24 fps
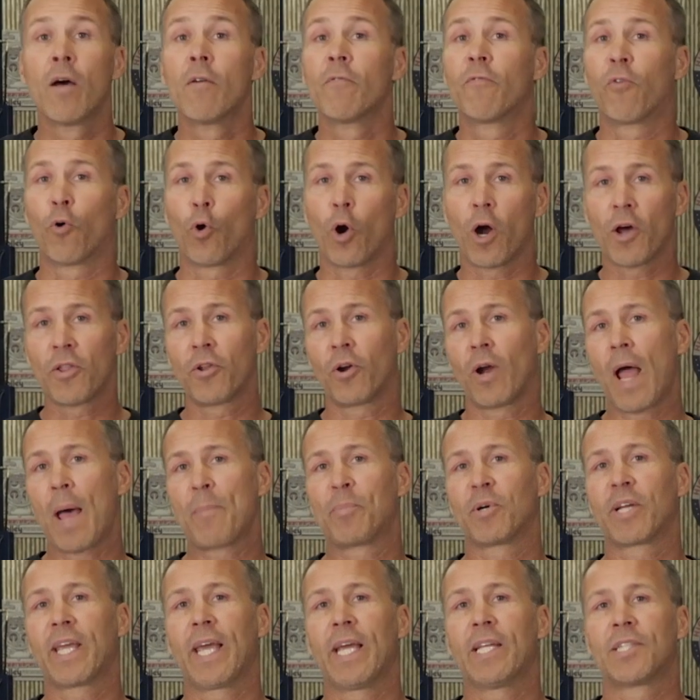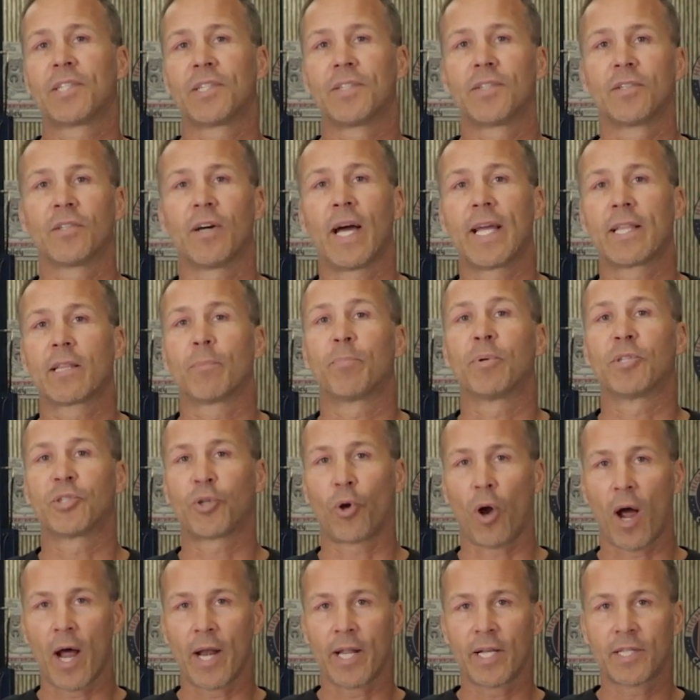For other applications like the
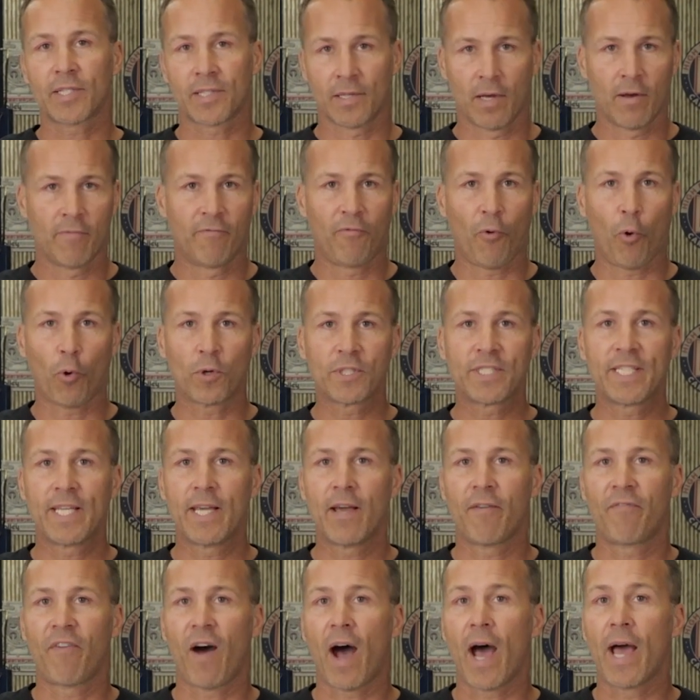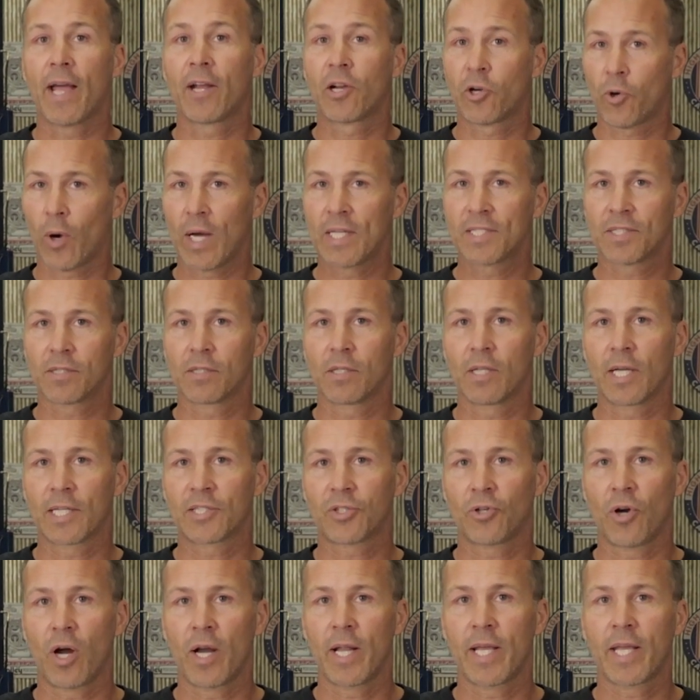Pertronix, Ford TFI, Chrysler
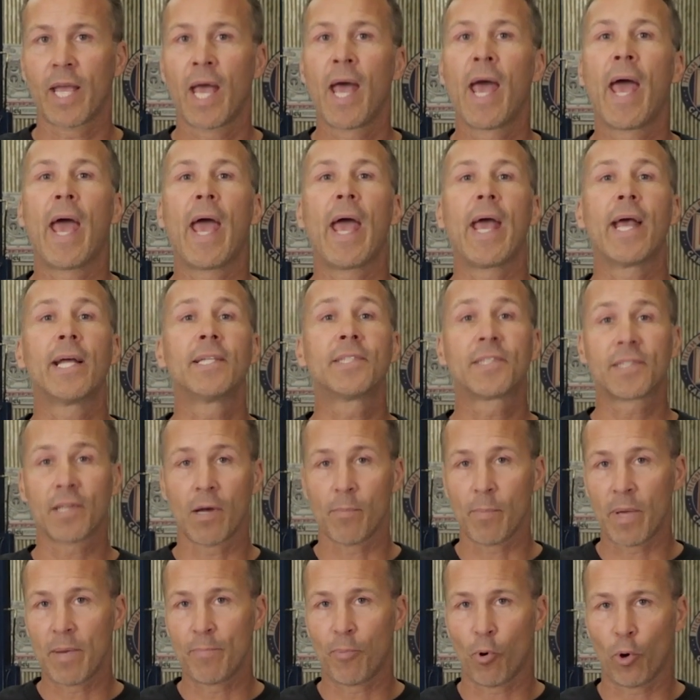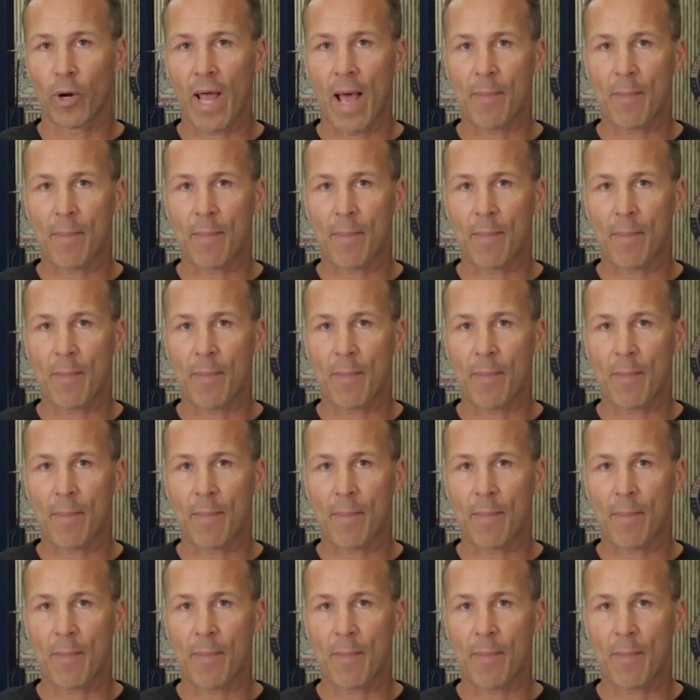Electronic, and some import